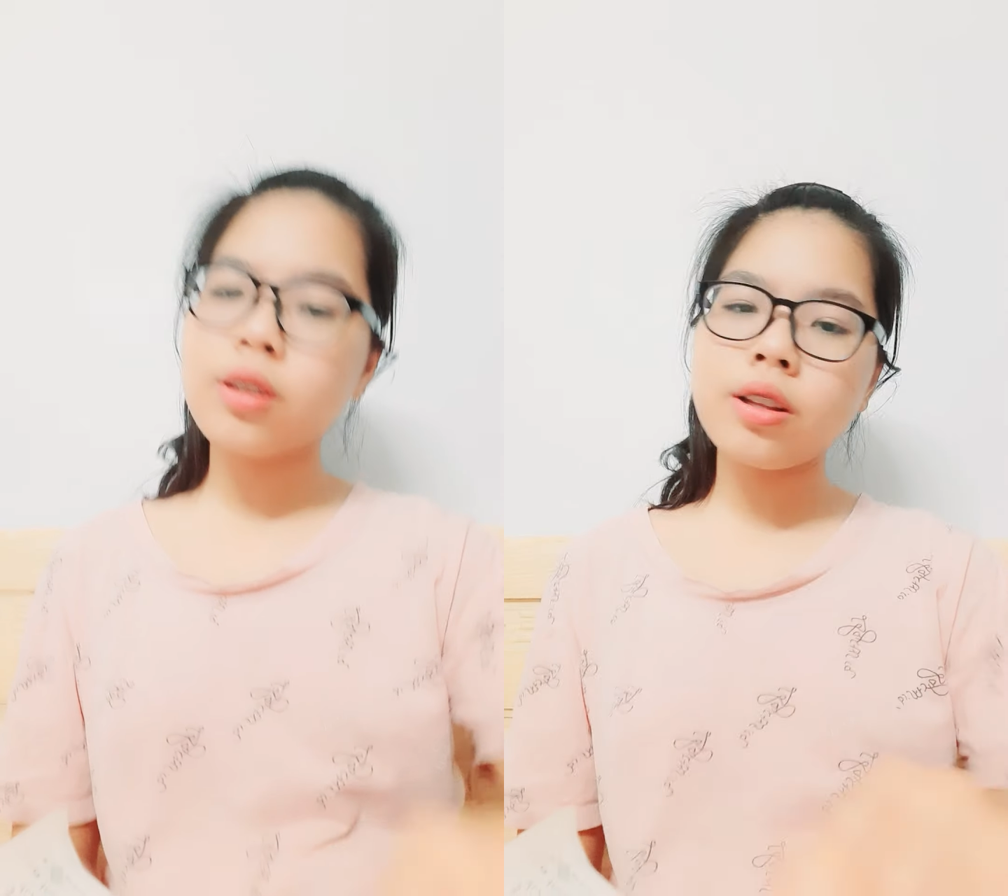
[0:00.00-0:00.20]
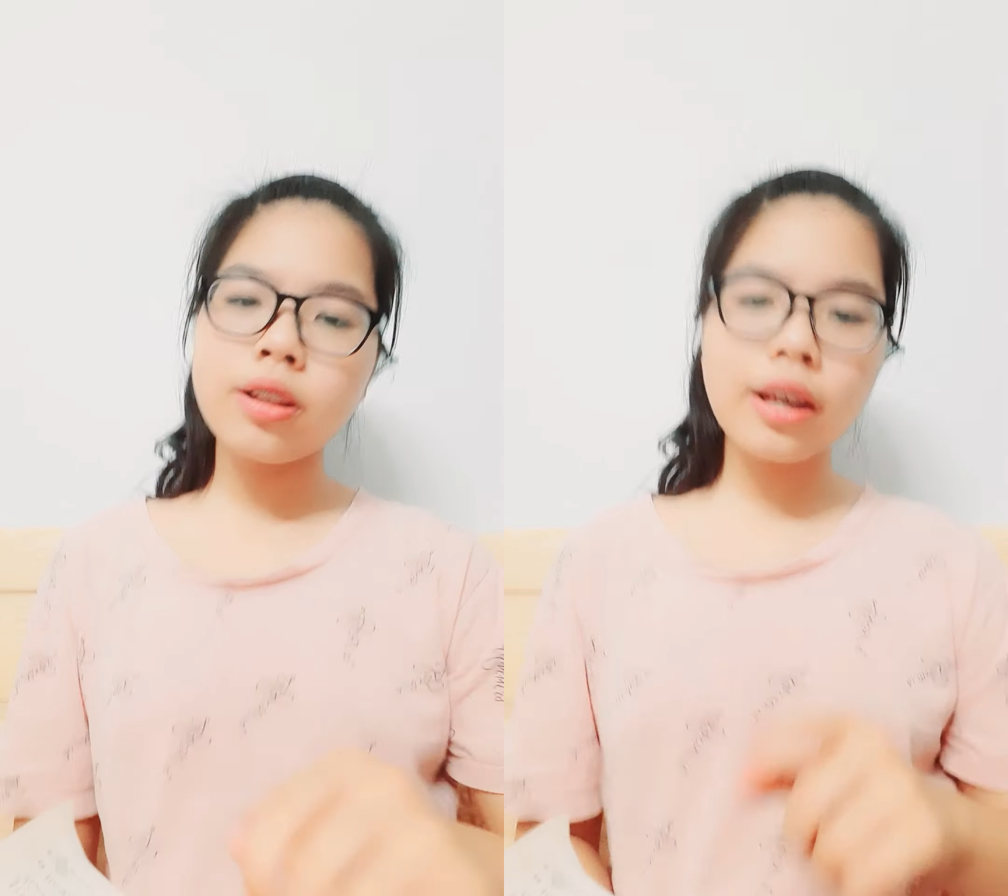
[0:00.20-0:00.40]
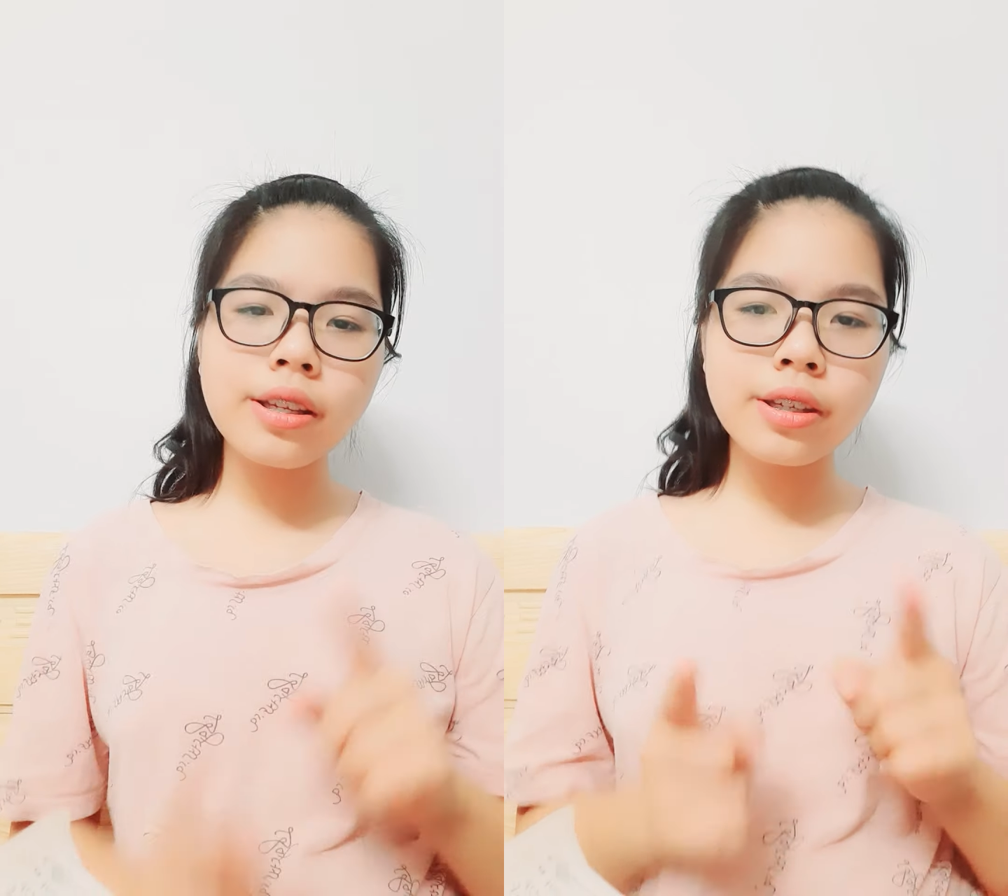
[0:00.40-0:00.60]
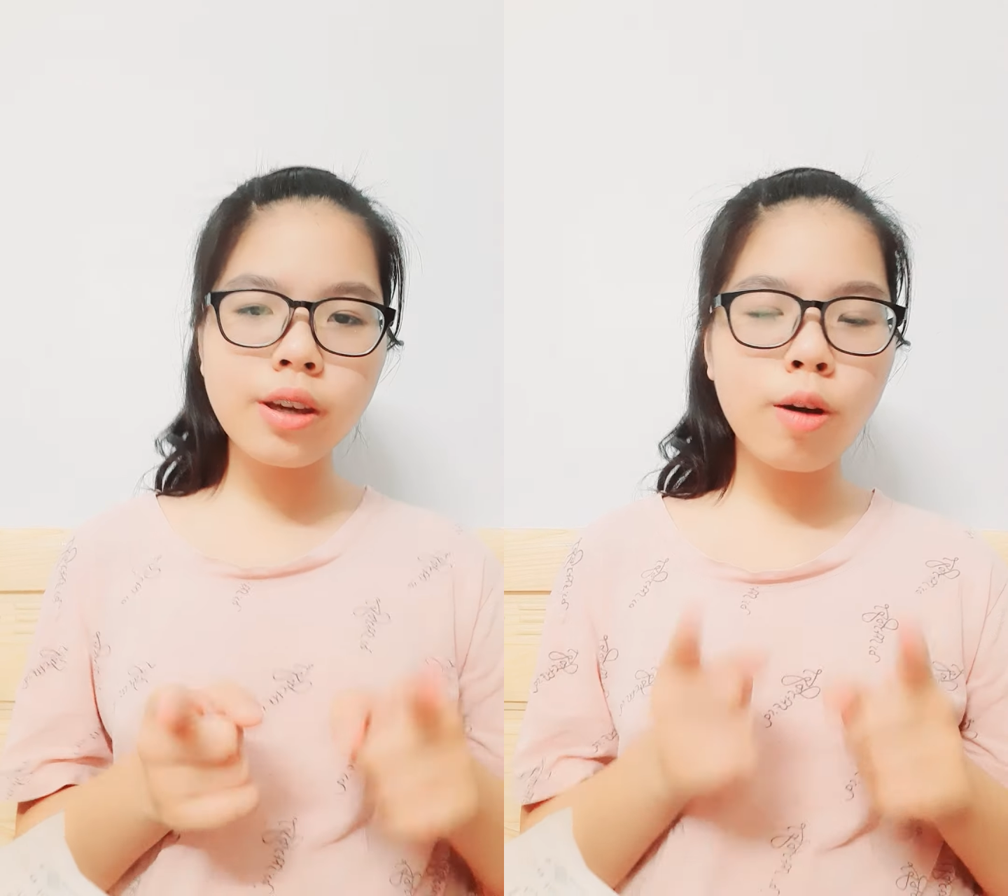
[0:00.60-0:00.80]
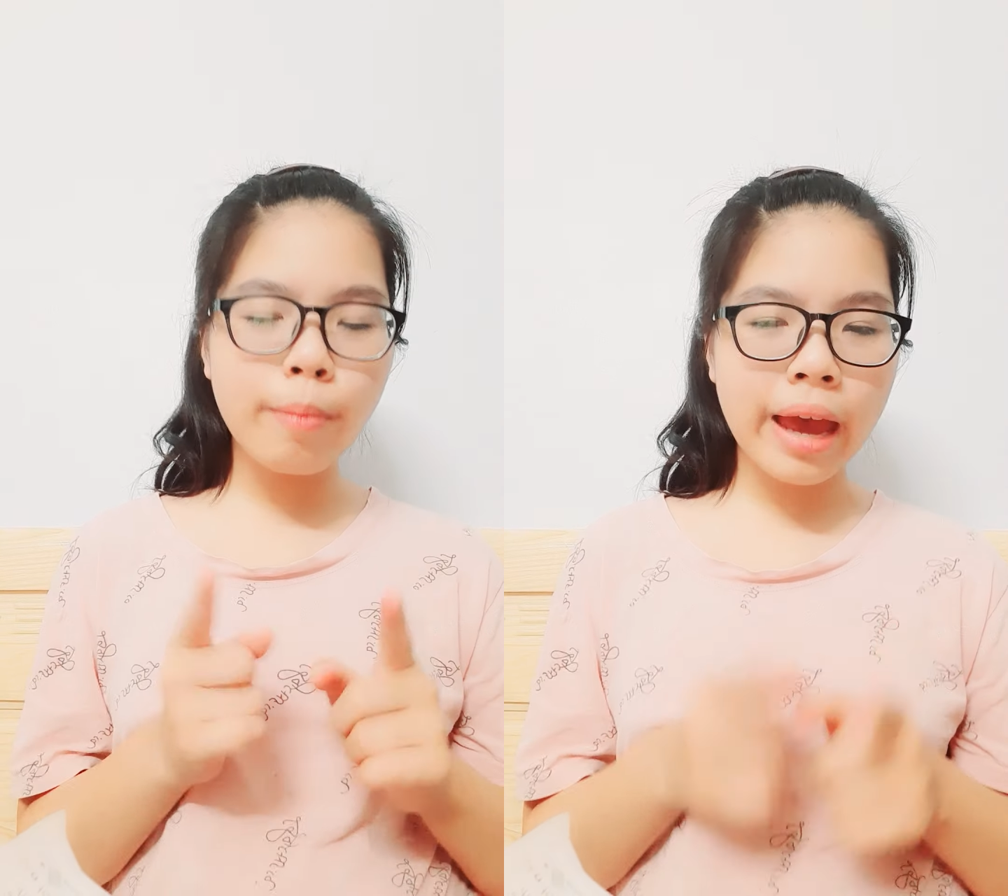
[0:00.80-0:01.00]
Let's
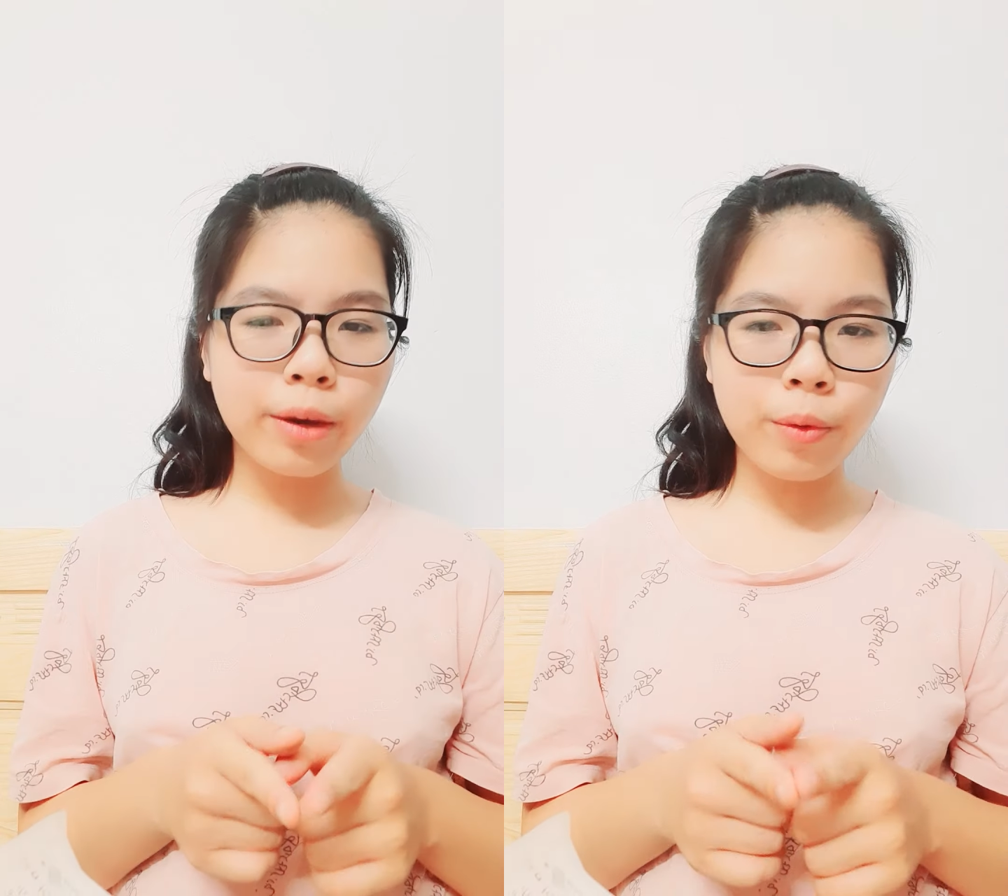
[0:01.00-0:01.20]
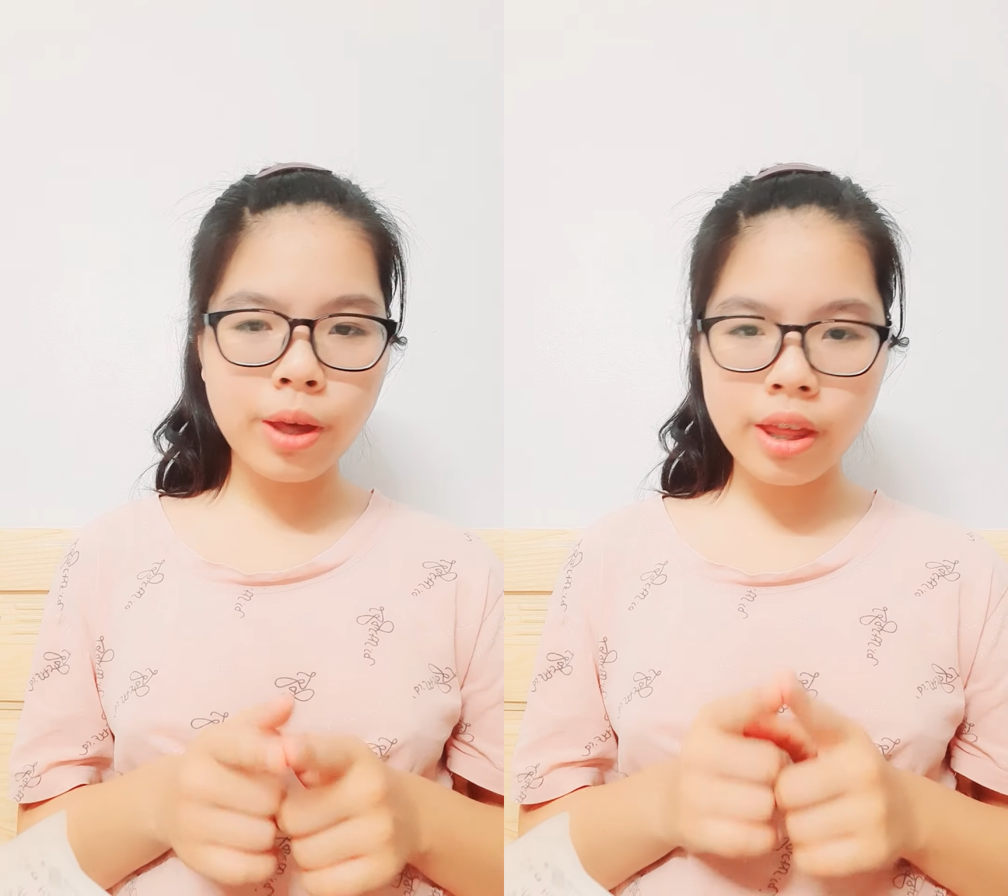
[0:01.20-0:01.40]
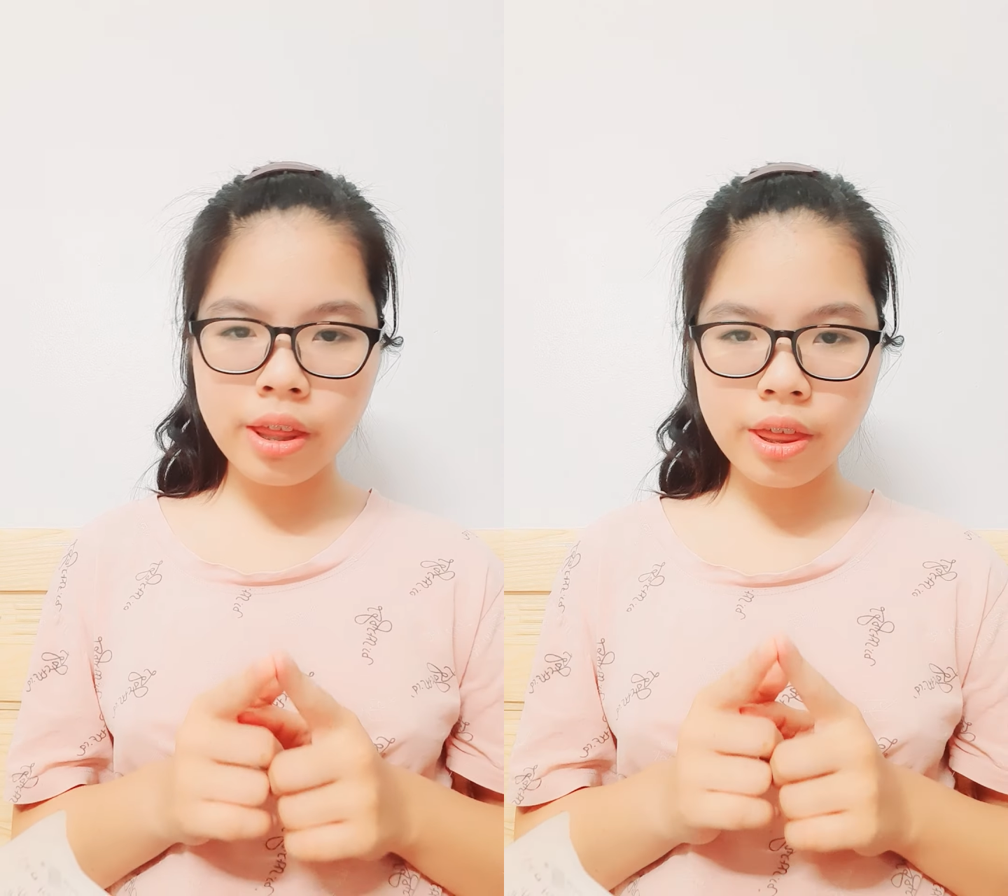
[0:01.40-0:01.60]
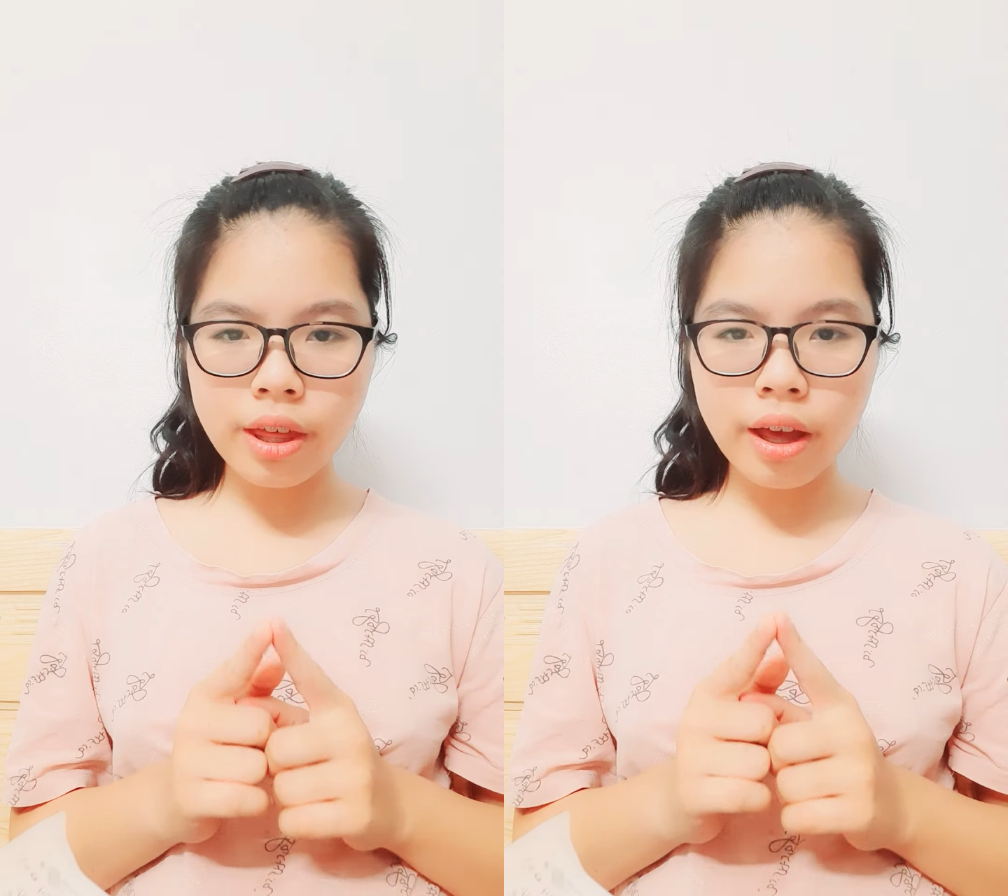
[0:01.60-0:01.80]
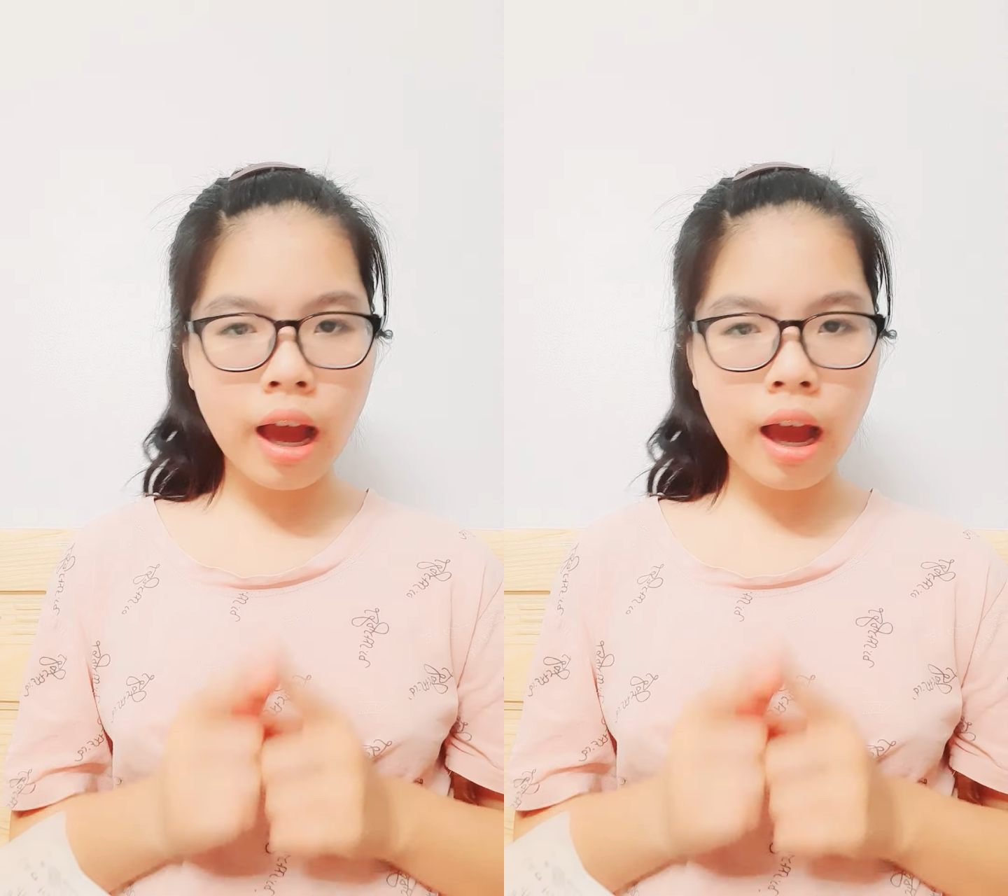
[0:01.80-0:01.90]
go back with